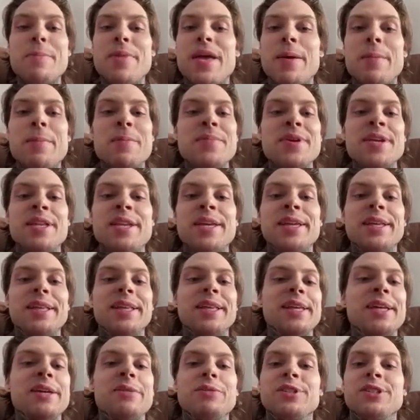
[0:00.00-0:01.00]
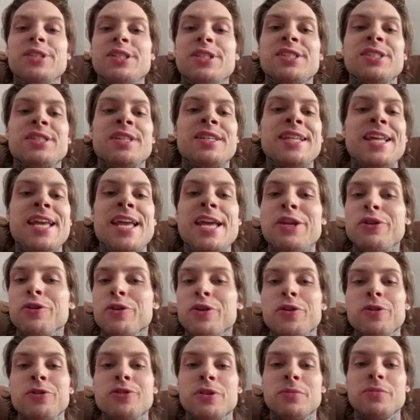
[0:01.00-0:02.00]
immediately he was just
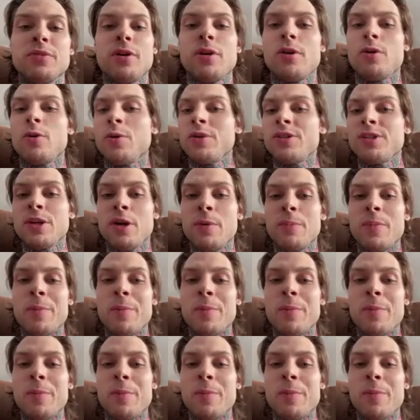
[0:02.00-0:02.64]
introduced to, oh, what's up?